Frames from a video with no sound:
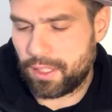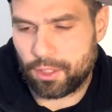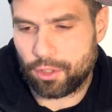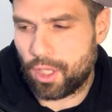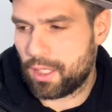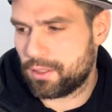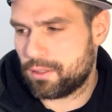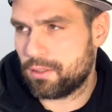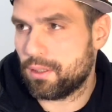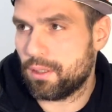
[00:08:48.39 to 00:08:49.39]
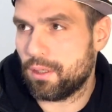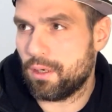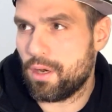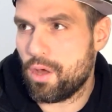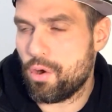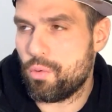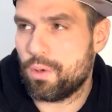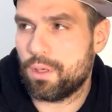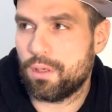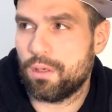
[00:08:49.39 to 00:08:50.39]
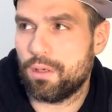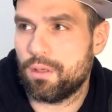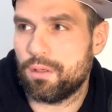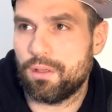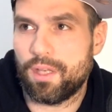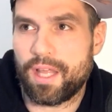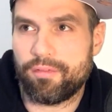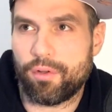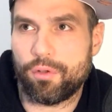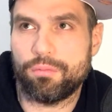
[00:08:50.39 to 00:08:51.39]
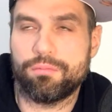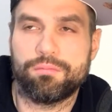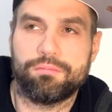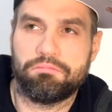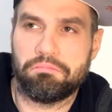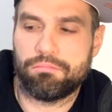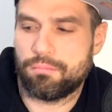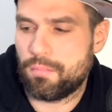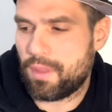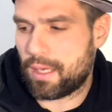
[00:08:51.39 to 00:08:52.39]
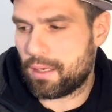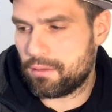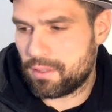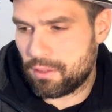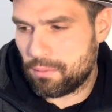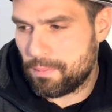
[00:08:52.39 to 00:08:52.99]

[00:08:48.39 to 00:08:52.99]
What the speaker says: lots, low, level, that kind of sound.